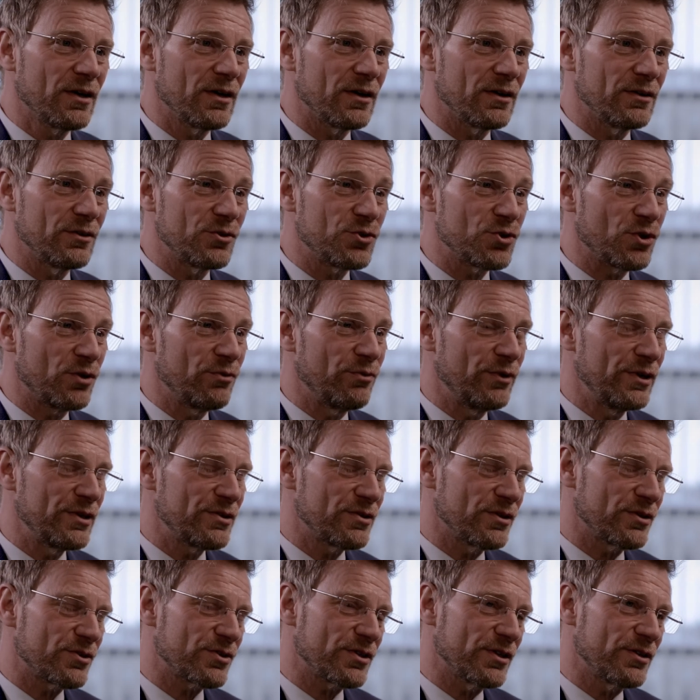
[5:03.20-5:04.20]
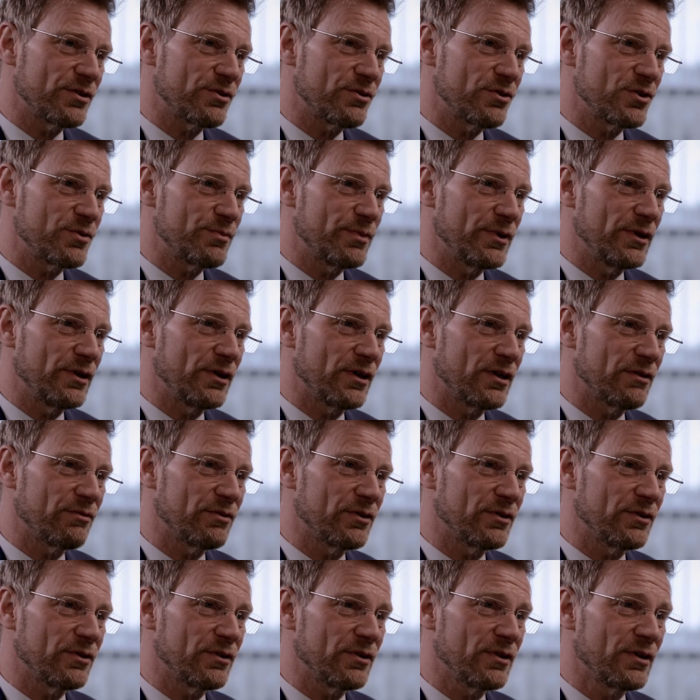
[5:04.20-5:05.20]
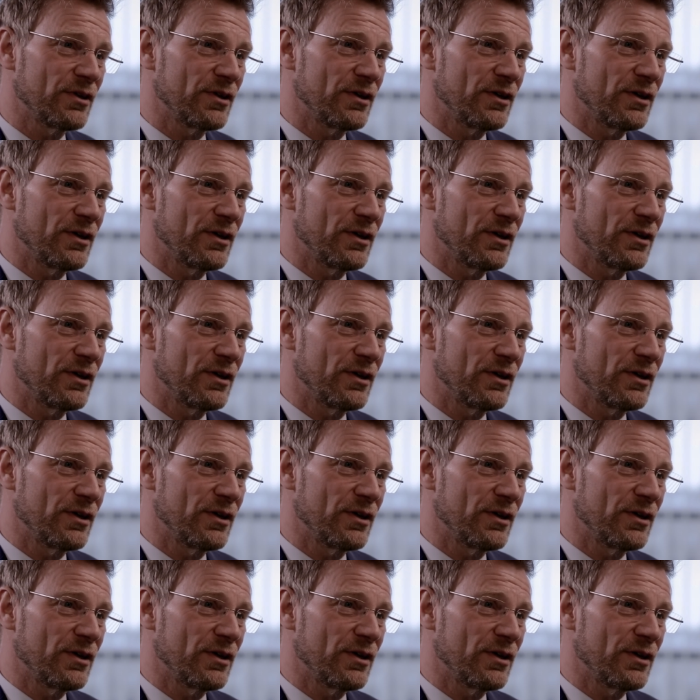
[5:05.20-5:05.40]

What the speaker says: And the Joint Research Centre has been given